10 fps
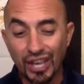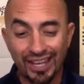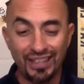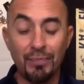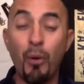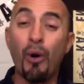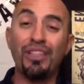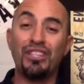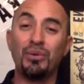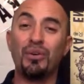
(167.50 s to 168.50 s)
the more
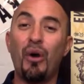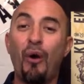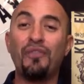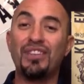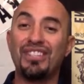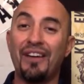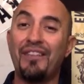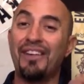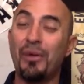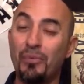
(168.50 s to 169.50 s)
that you engulf yourself
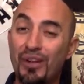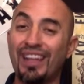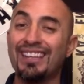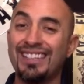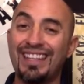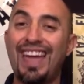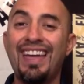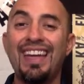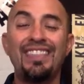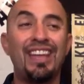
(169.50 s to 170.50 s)
in, in realizing
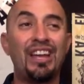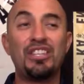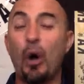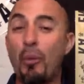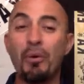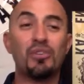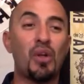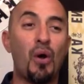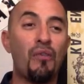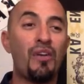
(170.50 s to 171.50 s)
that that it's almost
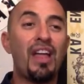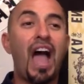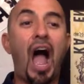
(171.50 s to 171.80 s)
over,